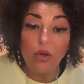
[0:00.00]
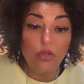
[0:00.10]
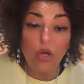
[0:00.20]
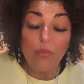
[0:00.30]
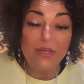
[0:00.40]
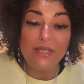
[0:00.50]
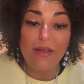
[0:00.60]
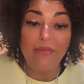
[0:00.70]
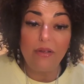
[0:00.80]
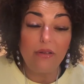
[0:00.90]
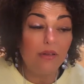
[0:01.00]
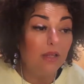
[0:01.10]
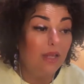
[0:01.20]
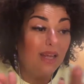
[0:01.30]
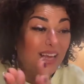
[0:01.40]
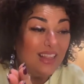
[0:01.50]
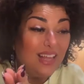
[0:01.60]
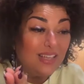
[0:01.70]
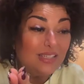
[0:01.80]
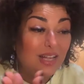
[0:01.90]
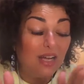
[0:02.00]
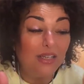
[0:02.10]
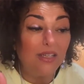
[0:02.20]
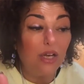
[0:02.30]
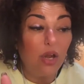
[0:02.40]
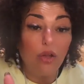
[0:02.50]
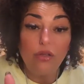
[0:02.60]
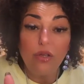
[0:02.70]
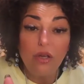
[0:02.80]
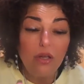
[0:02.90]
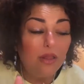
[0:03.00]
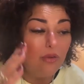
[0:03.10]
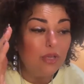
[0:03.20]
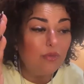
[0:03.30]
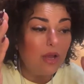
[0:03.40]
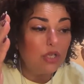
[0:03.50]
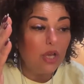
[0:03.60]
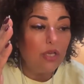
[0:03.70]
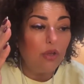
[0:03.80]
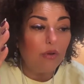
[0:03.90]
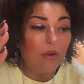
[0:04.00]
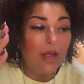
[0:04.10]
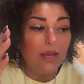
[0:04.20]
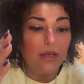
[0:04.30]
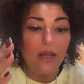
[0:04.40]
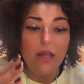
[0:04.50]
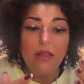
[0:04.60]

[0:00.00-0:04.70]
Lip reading: October 7th, and that started a lot. There is Russia and Ukraine.